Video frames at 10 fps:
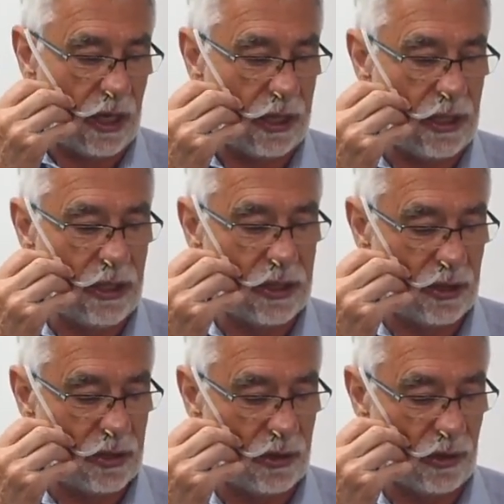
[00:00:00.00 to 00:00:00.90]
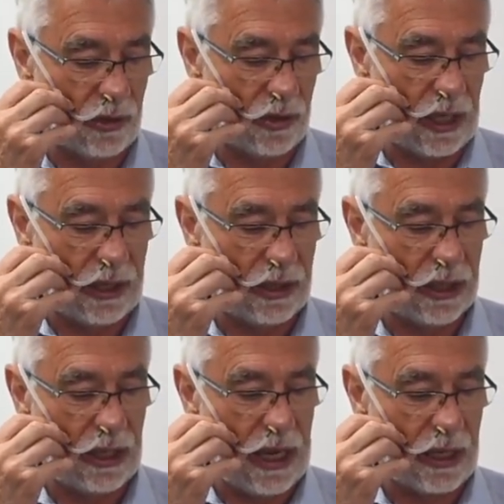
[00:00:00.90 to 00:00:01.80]
I need to then
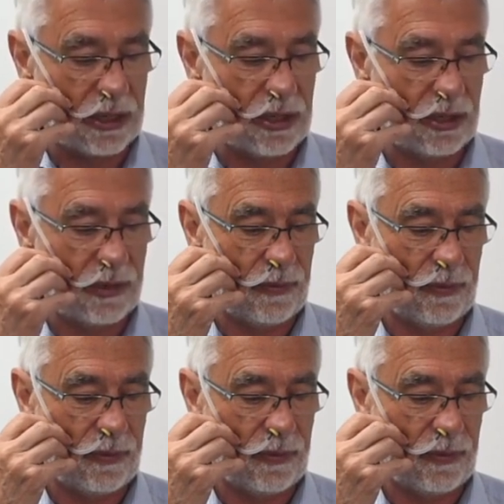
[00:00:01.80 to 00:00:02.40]
connect